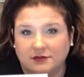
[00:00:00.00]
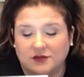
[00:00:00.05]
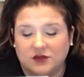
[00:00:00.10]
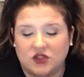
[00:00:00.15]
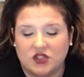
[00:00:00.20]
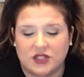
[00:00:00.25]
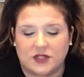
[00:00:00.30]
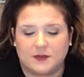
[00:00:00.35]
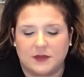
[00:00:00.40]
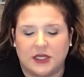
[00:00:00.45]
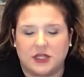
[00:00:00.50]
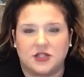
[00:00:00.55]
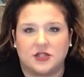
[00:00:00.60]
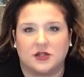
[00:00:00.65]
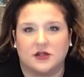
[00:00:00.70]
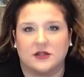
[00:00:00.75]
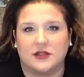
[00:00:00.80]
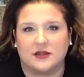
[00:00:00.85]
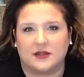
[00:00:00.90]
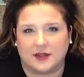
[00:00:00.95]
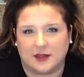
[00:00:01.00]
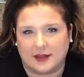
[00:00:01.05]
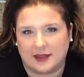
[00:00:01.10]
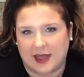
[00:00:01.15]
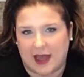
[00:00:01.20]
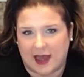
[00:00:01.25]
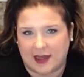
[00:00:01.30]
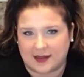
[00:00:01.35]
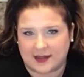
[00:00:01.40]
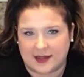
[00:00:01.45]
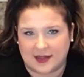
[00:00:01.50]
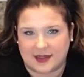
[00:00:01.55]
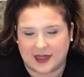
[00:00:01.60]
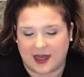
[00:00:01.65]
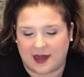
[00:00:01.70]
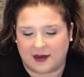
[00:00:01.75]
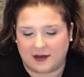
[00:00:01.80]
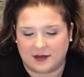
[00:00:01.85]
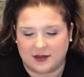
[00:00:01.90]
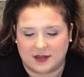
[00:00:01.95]
Just make sure that the glass is
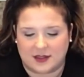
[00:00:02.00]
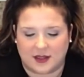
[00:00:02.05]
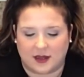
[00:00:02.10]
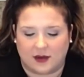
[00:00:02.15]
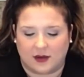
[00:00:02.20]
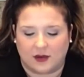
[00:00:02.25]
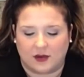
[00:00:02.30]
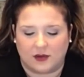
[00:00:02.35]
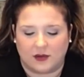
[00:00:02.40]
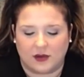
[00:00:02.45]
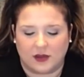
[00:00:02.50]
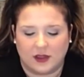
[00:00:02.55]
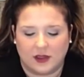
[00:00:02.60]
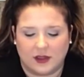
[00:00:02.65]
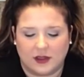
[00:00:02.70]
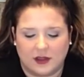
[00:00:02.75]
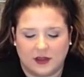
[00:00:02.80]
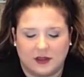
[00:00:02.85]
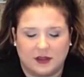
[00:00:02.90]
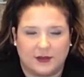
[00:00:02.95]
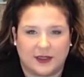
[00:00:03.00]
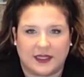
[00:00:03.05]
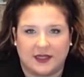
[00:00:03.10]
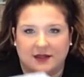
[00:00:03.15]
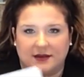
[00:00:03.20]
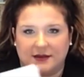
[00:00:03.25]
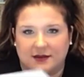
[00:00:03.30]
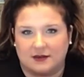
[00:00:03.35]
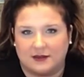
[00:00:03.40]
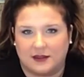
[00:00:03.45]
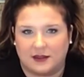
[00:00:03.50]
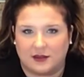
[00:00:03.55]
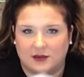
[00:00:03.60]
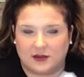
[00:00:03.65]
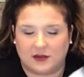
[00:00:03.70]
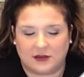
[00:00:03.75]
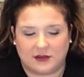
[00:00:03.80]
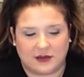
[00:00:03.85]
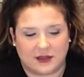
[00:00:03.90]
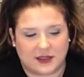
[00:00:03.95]
out, because
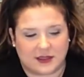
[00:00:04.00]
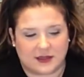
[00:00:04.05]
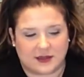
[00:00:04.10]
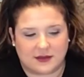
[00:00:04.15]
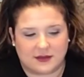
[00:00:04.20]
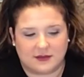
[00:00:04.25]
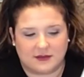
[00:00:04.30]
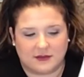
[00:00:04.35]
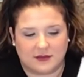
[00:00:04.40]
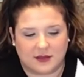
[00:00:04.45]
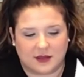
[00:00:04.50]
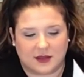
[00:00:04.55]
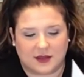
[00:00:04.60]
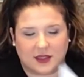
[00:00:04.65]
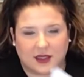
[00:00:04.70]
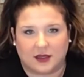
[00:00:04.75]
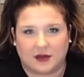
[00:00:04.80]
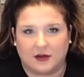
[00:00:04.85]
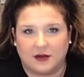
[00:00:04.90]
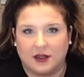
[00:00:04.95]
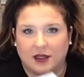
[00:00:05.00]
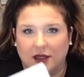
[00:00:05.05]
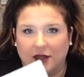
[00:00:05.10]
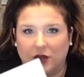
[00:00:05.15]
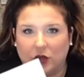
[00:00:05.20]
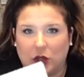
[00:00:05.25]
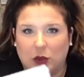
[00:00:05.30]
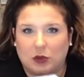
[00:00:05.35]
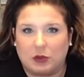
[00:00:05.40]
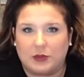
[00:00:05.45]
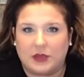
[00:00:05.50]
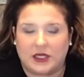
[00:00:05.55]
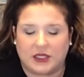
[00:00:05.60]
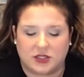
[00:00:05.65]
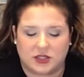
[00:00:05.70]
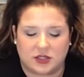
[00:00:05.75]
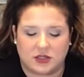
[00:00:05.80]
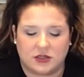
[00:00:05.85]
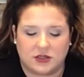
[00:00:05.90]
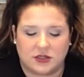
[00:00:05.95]
it's thicker than a normal
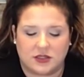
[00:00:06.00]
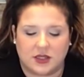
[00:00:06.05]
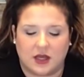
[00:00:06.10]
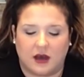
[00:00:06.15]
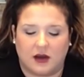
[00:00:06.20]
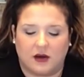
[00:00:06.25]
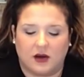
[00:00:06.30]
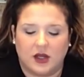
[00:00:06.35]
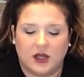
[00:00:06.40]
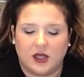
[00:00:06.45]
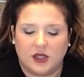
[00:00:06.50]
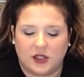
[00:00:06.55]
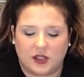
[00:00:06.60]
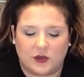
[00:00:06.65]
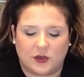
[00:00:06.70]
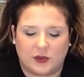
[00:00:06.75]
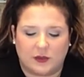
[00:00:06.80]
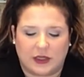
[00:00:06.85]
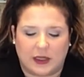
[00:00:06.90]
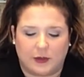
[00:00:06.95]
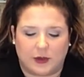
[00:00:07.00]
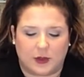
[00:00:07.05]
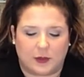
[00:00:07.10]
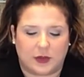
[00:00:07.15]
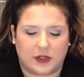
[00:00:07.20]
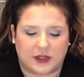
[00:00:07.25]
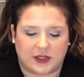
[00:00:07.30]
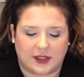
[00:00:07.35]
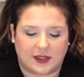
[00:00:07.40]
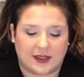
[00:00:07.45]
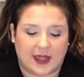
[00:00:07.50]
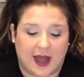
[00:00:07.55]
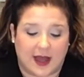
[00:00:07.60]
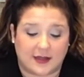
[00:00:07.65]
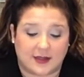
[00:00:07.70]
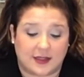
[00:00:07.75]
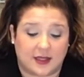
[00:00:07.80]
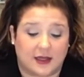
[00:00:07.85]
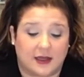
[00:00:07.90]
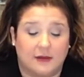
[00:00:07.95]
picture, so you wouldn't be able to put the
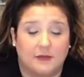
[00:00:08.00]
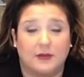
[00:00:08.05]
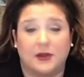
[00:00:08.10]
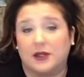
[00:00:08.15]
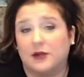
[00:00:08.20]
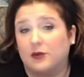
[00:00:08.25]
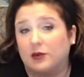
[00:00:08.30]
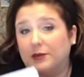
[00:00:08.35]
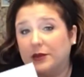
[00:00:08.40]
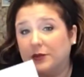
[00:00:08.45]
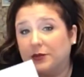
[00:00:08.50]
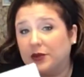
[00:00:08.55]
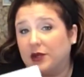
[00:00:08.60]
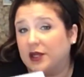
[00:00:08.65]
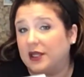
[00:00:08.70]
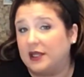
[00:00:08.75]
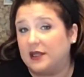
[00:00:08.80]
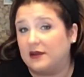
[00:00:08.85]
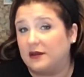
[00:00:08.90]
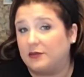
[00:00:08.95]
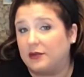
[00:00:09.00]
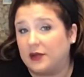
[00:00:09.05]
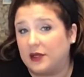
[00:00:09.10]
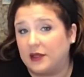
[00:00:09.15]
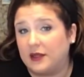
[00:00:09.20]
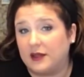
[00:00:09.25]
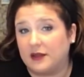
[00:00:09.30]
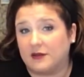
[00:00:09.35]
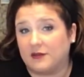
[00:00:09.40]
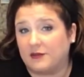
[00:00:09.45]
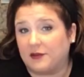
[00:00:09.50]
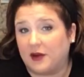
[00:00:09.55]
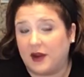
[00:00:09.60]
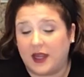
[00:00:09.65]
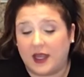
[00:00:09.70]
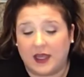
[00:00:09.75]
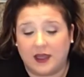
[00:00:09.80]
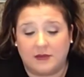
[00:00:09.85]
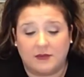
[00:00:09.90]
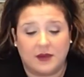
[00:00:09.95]
glass in it, but it would be pretty to put in a
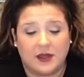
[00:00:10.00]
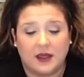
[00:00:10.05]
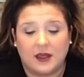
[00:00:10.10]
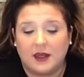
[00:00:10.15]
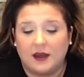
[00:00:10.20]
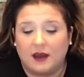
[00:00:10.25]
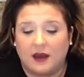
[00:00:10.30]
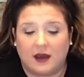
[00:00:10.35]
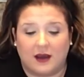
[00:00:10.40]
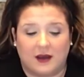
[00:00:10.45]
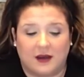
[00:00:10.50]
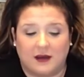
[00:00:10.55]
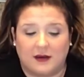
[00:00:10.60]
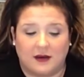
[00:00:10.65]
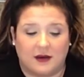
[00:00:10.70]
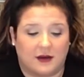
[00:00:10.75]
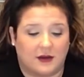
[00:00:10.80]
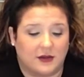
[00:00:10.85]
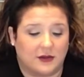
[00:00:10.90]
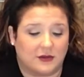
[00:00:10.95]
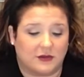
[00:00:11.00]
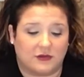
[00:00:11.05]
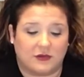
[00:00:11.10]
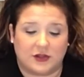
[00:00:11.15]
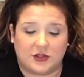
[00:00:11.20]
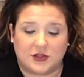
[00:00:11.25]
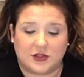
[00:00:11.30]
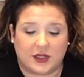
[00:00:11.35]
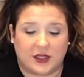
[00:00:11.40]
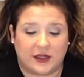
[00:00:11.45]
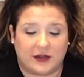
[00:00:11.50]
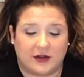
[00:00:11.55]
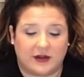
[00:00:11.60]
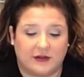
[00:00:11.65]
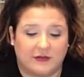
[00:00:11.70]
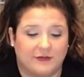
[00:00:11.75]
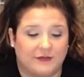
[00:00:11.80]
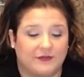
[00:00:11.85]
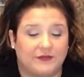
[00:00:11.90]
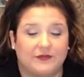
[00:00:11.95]
frame, on your
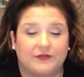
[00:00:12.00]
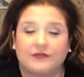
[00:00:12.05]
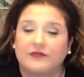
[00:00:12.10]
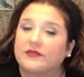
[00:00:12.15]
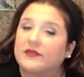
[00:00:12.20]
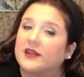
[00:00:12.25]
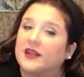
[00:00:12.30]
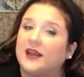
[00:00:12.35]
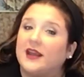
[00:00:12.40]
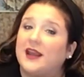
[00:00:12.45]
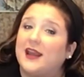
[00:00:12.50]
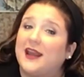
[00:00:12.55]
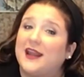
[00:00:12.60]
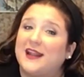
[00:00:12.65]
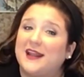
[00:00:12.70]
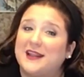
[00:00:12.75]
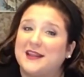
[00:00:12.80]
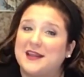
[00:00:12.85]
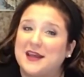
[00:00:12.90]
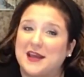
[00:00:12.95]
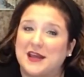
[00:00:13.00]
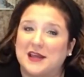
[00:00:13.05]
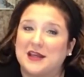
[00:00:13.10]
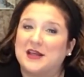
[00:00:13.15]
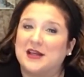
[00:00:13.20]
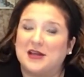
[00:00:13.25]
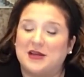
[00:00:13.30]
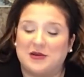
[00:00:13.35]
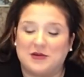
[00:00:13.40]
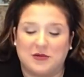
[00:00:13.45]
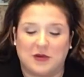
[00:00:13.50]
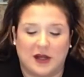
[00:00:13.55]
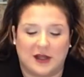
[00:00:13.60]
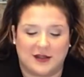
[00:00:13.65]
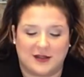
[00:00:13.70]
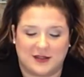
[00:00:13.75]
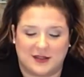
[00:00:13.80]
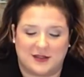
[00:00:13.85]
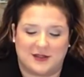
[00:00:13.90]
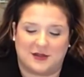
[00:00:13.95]
refrigerator, anything you
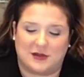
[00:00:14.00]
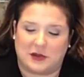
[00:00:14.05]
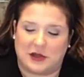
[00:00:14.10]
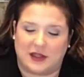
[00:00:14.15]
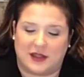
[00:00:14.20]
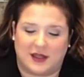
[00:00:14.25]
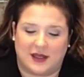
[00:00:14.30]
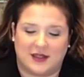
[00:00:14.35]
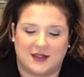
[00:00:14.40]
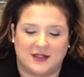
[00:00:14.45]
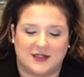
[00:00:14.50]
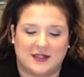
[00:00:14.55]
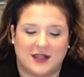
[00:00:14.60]
want to do with it.